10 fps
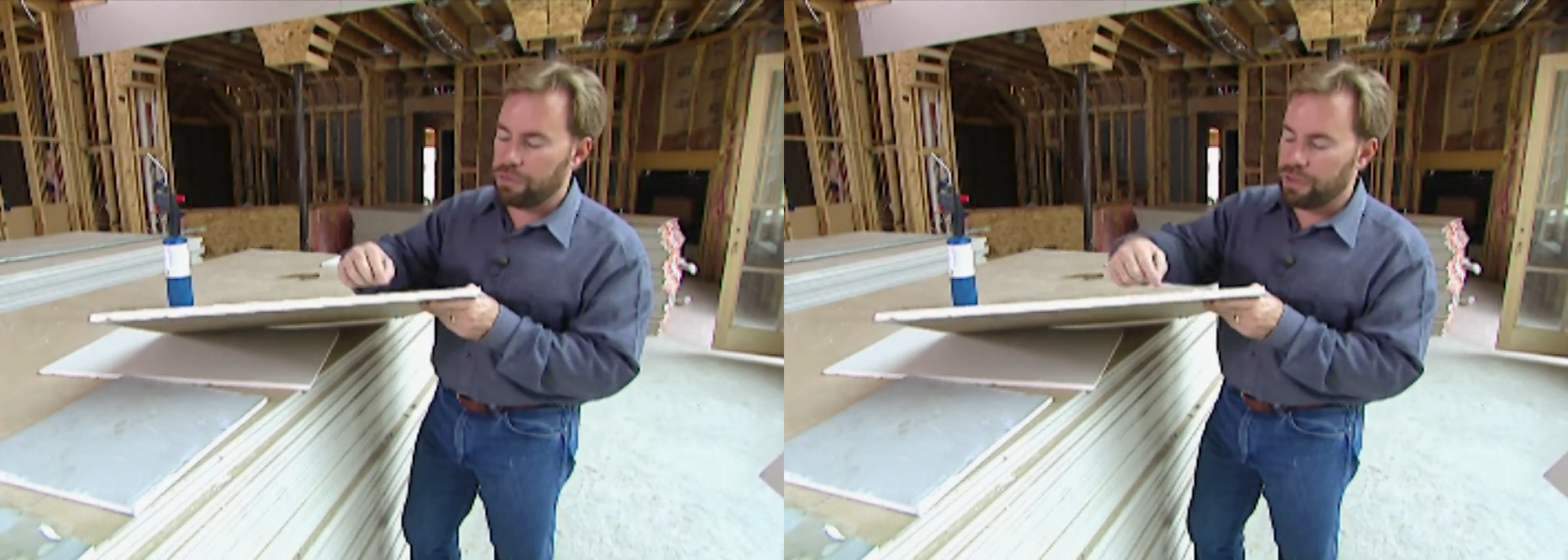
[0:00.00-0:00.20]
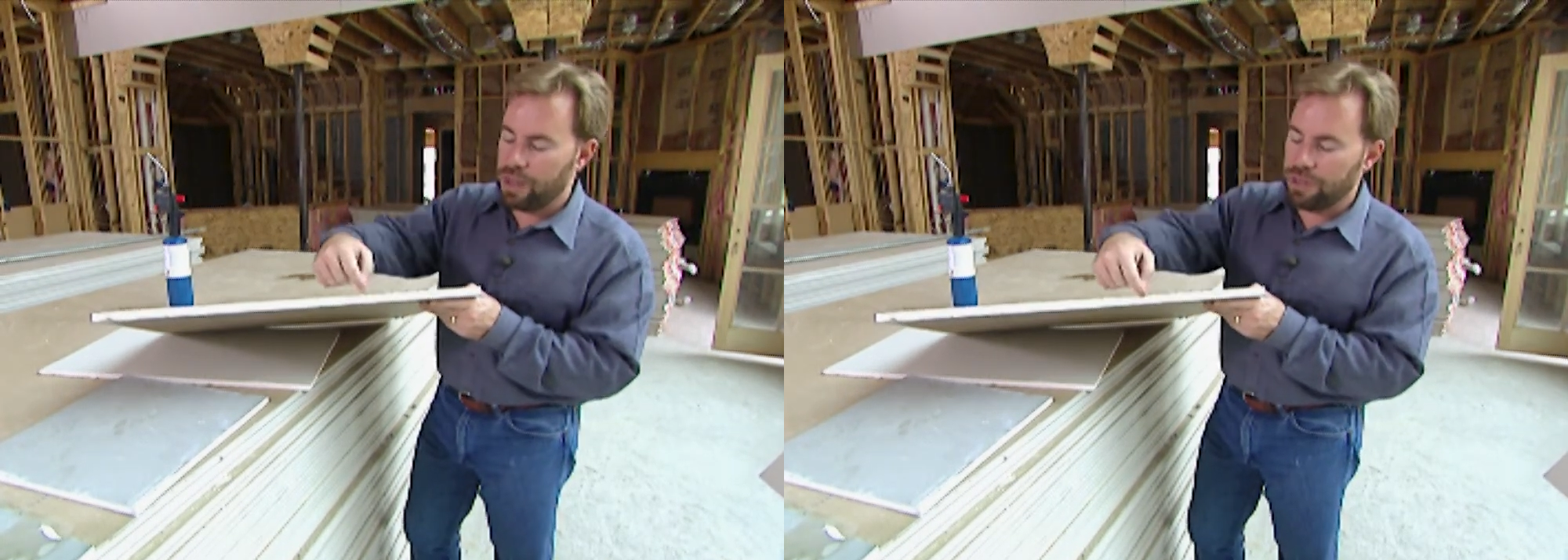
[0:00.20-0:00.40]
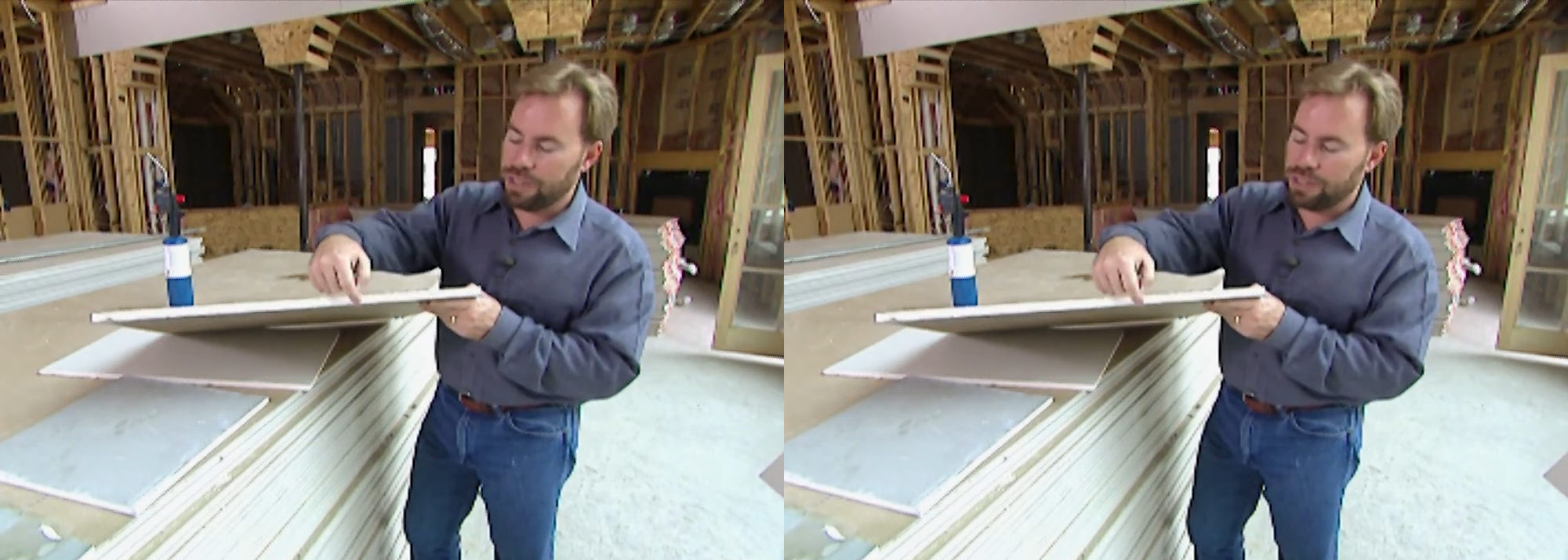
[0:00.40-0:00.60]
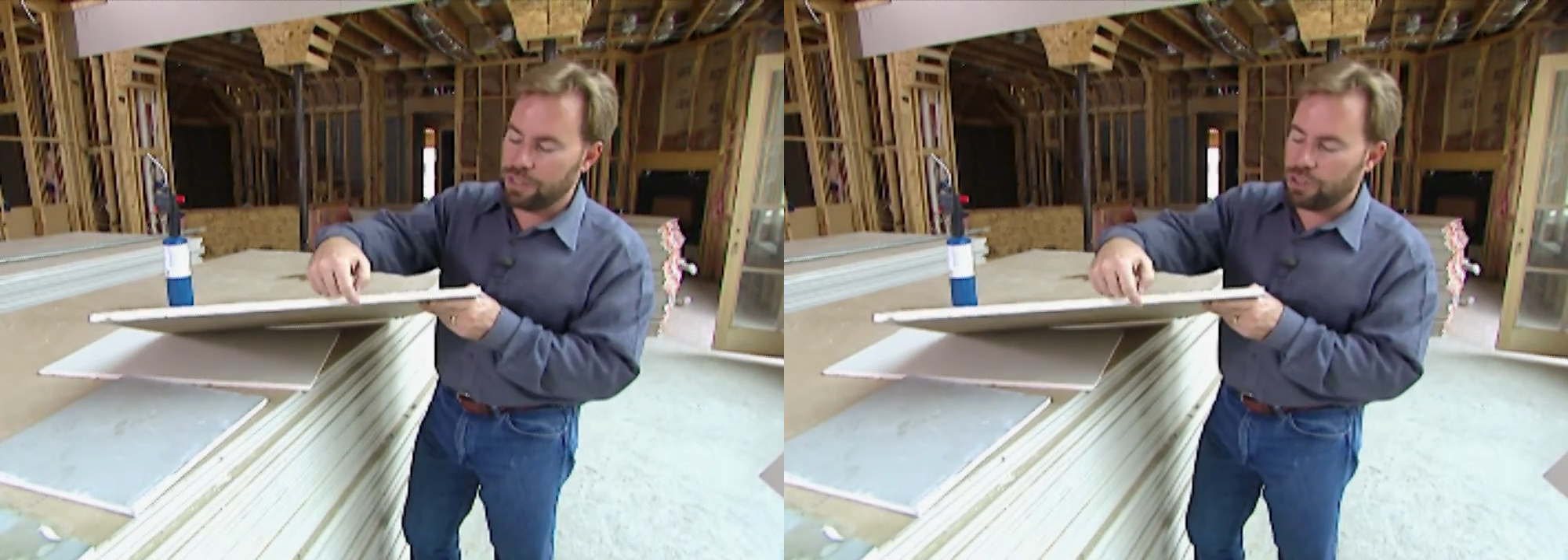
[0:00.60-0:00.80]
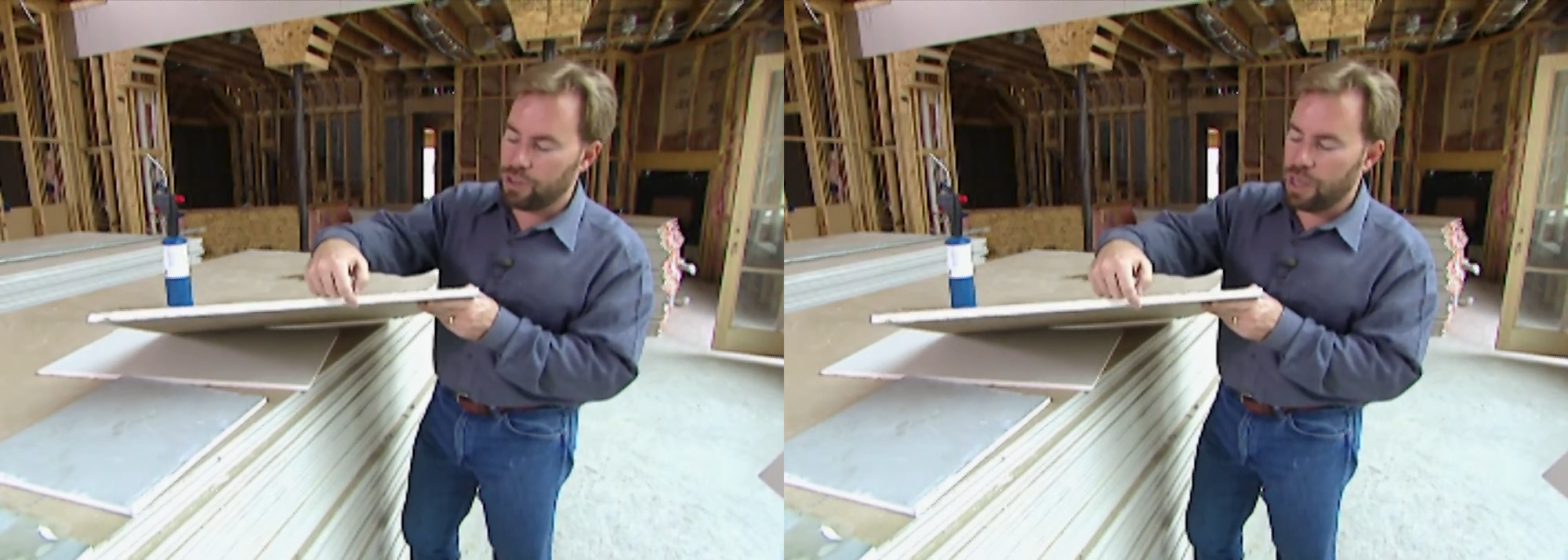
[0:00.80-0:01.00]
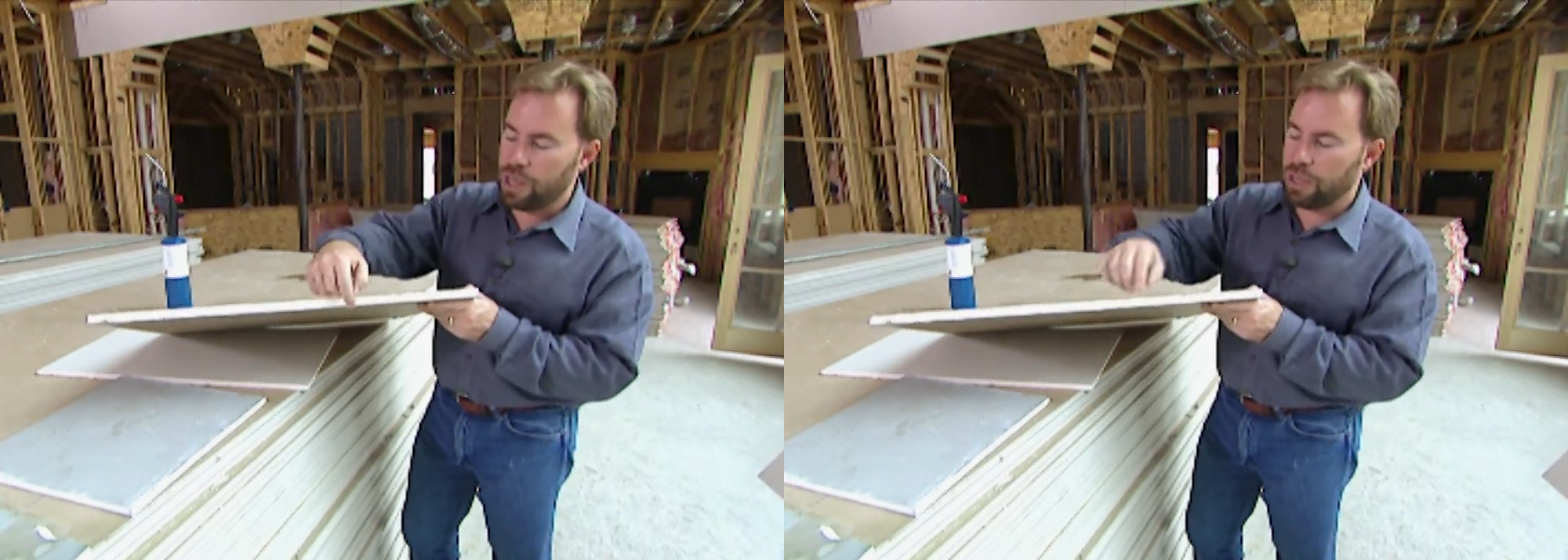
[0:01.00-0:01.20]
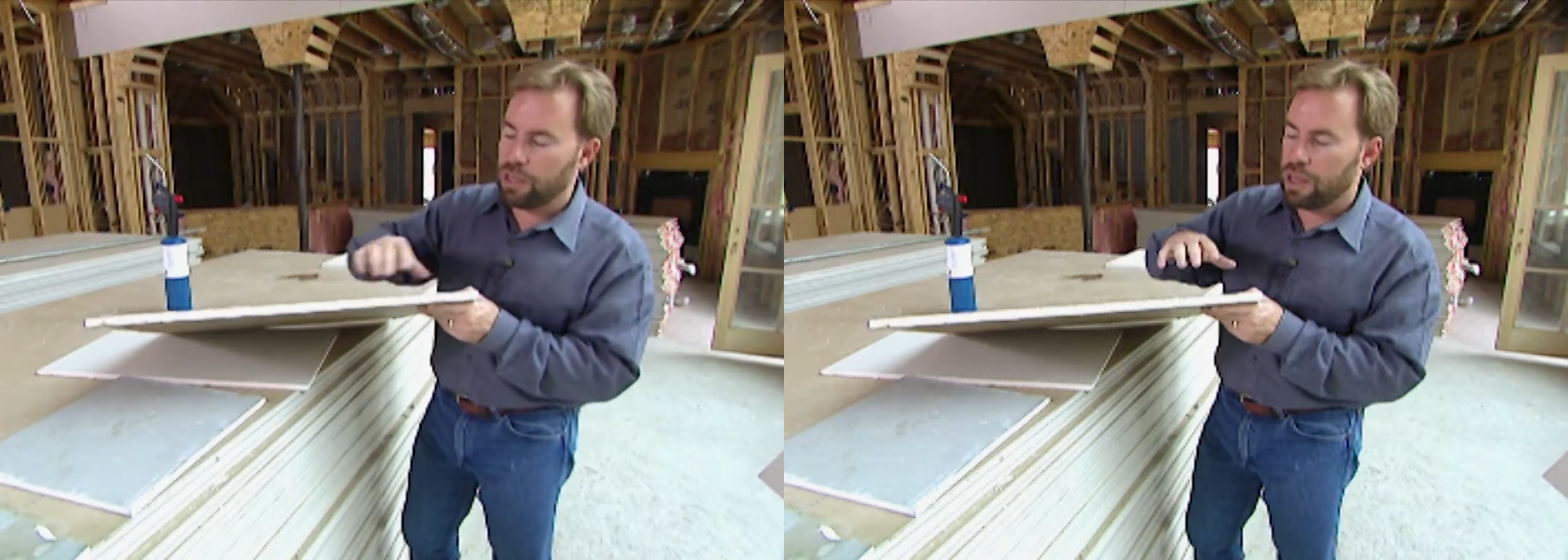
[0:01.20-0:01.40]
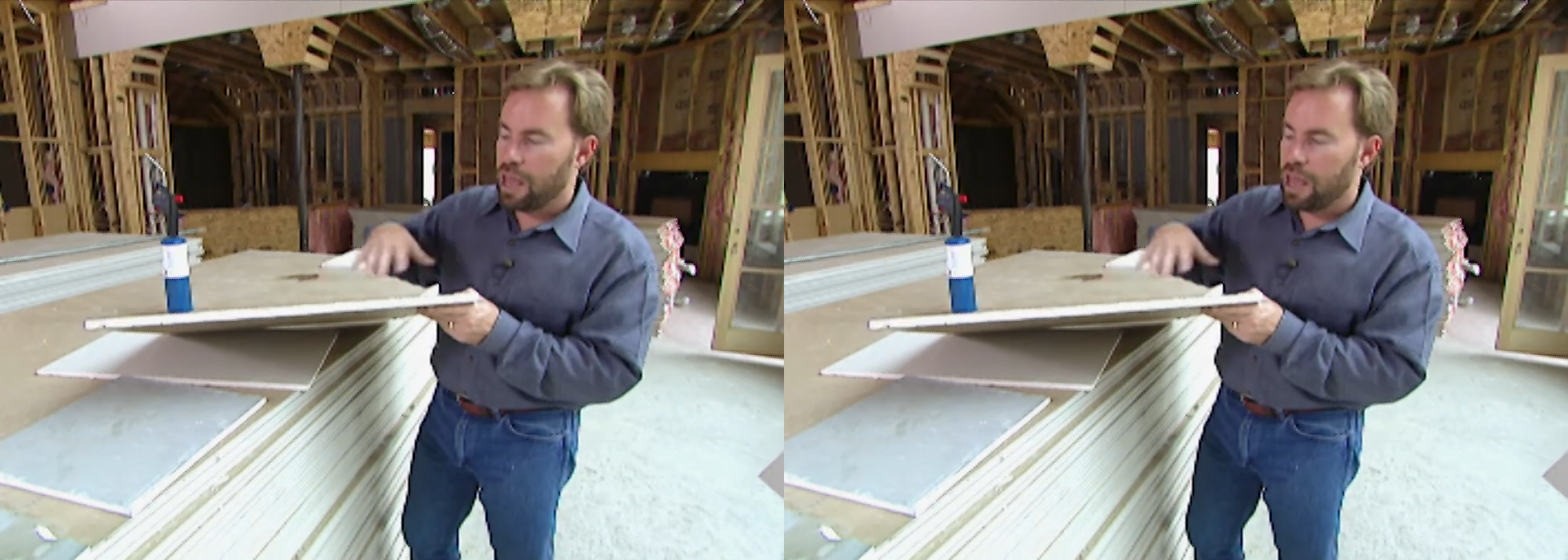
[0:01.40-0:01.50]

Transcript: 5 8 inch thick